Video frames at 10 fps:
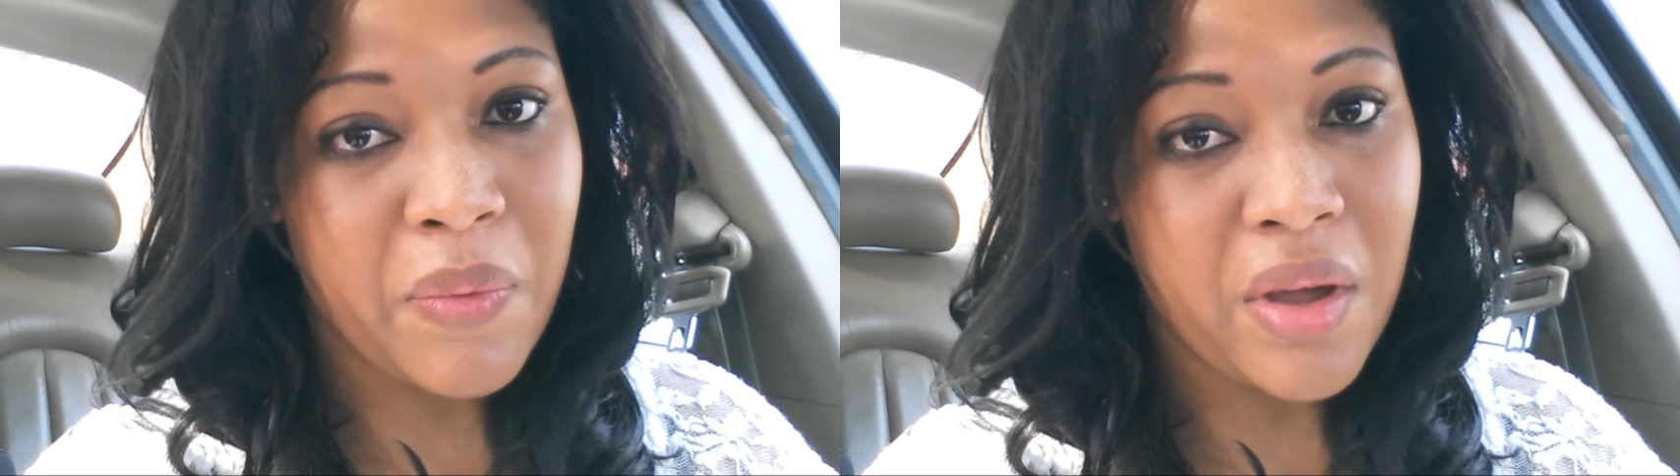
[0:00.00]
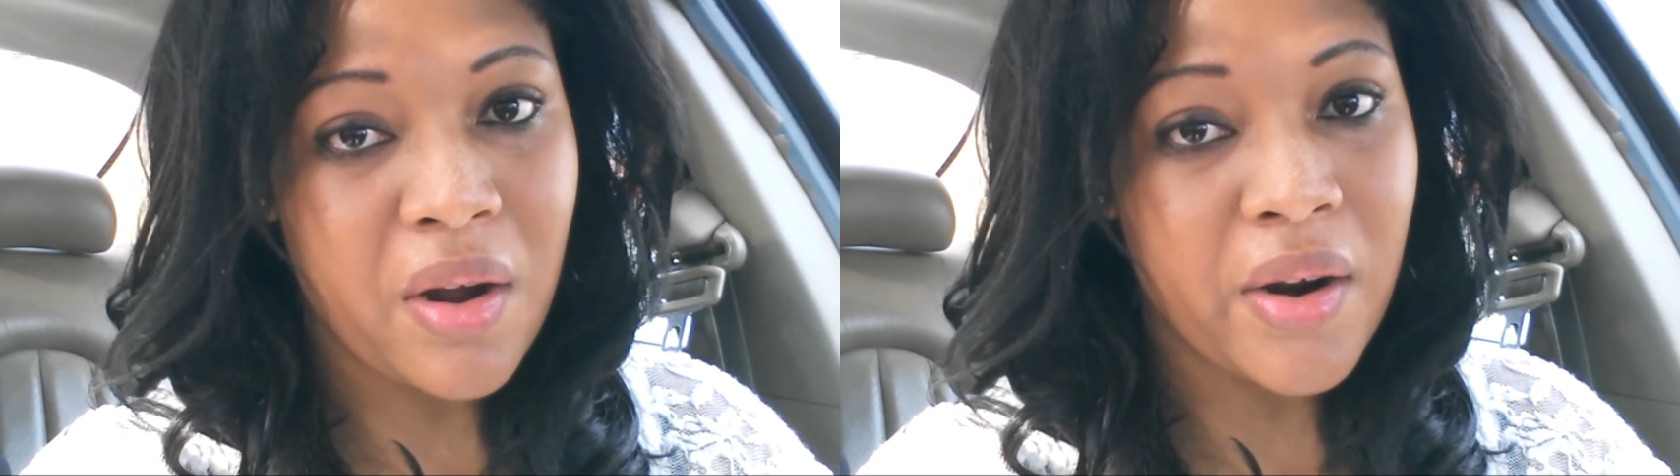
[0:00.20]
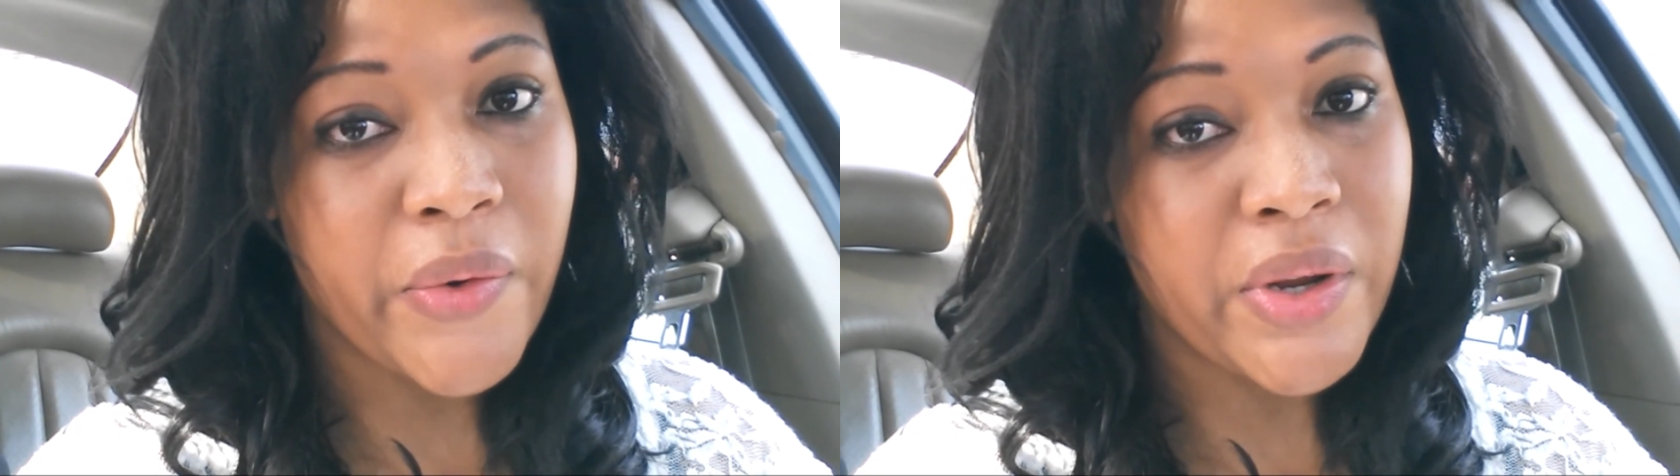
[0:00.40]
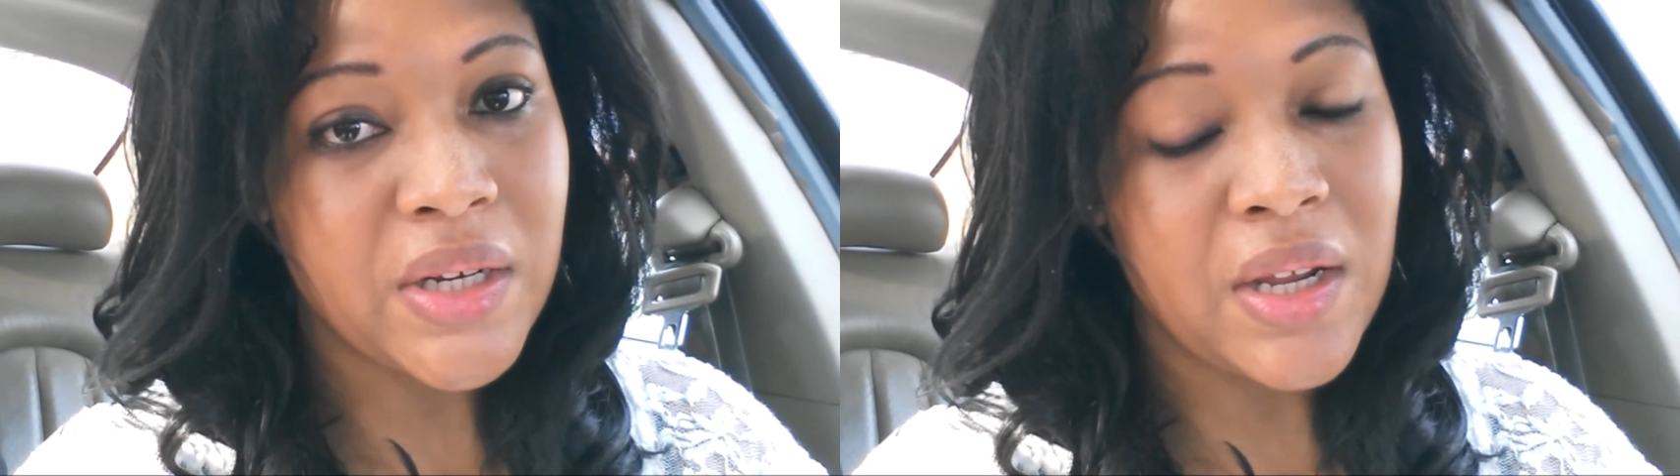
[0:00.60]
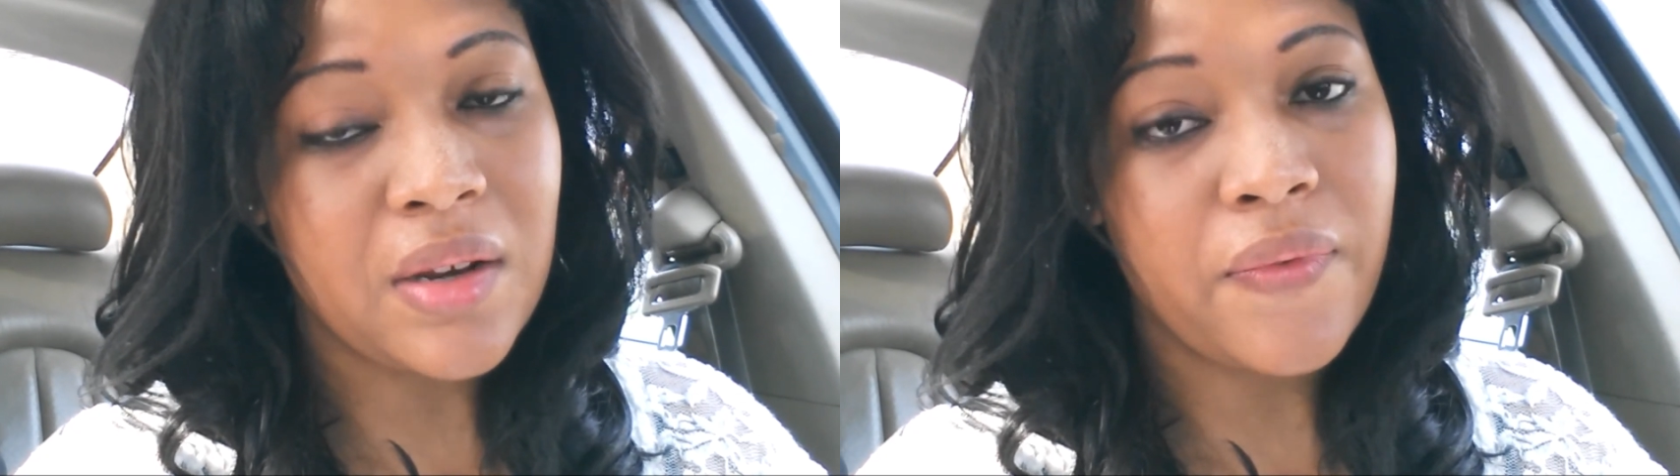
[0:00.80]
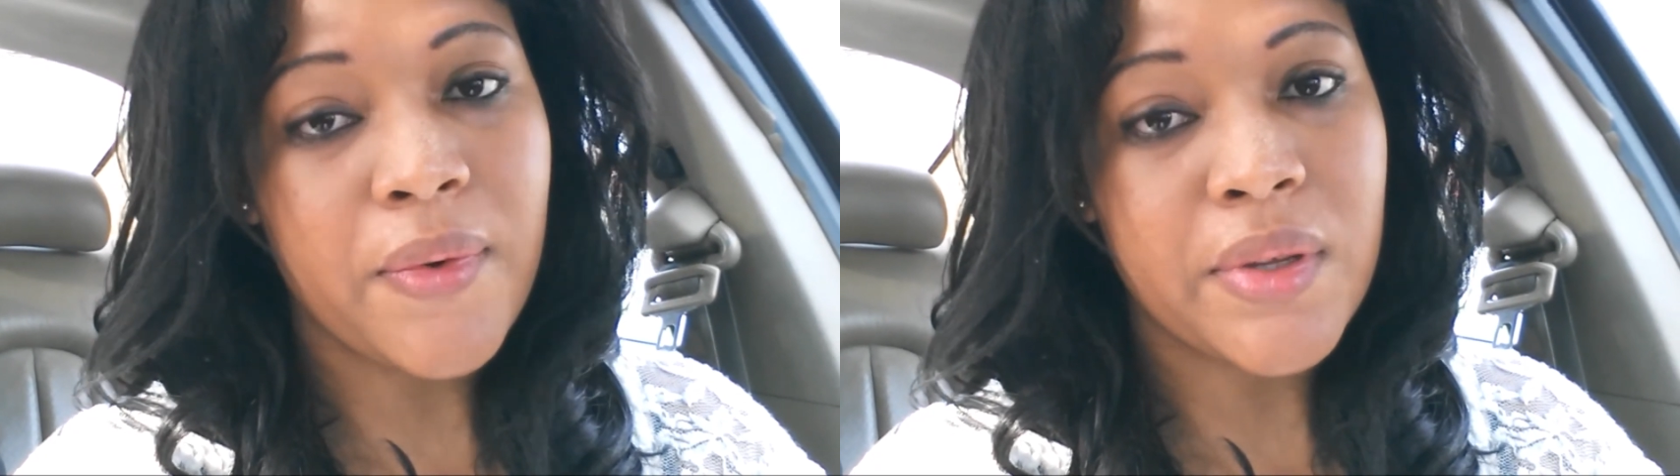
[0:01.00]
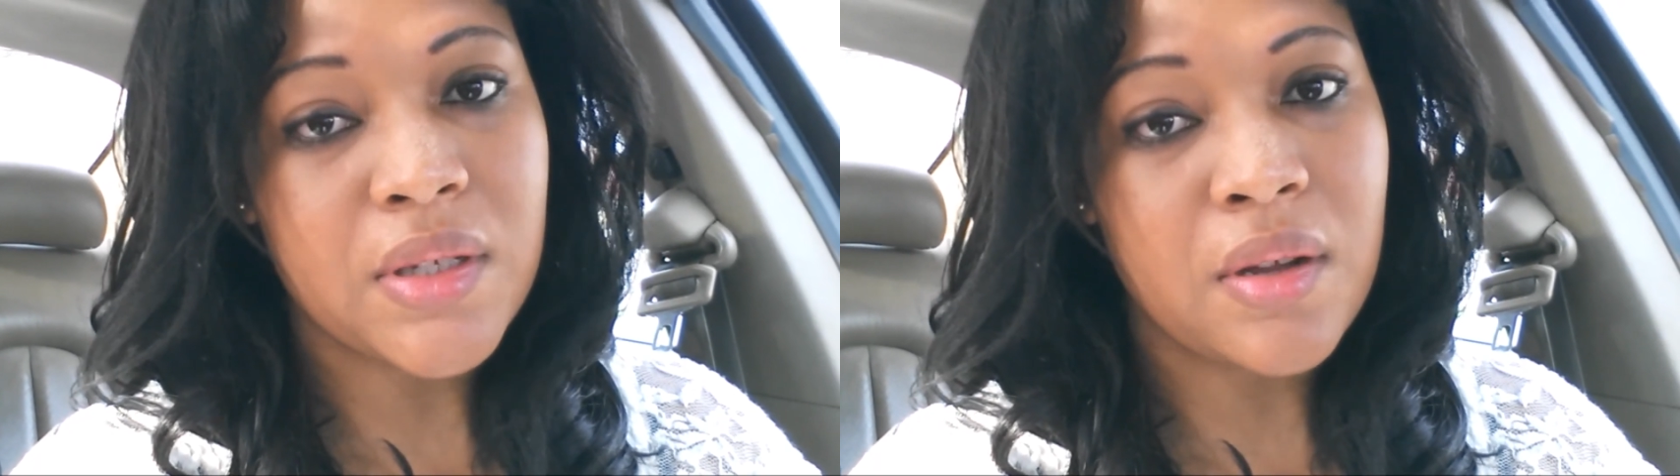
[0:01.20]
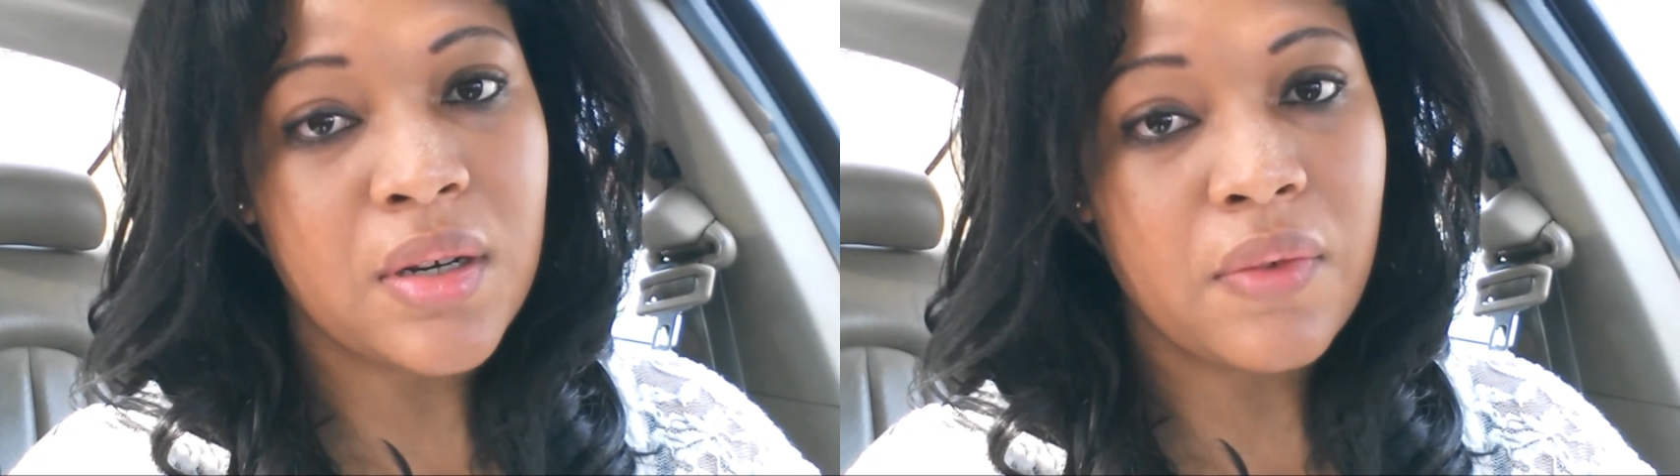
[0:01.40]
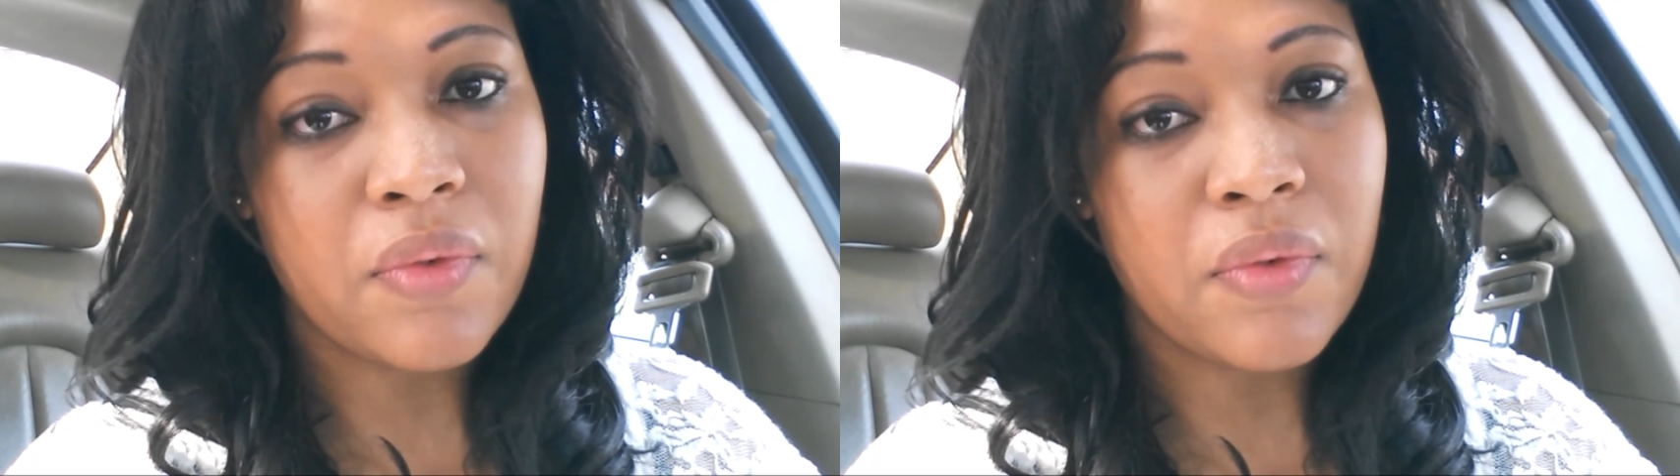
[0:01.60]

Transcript: and we are going to need to focus on